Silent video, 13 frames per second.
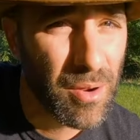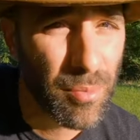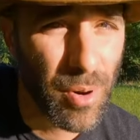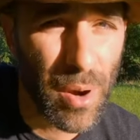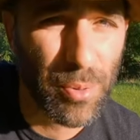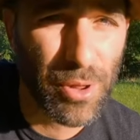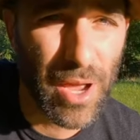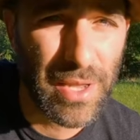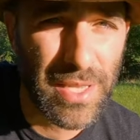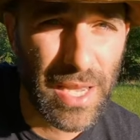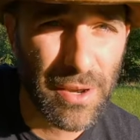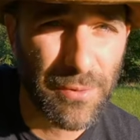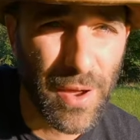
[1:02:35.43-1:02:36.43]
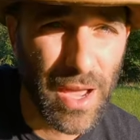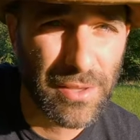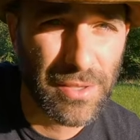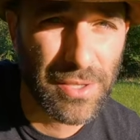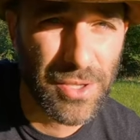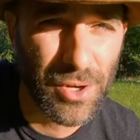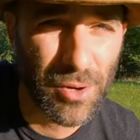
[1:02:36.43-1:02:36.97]
properly identify and
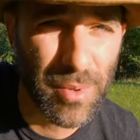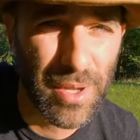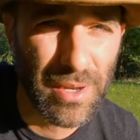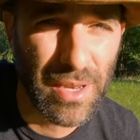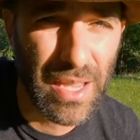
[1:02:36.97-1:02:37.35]
determine,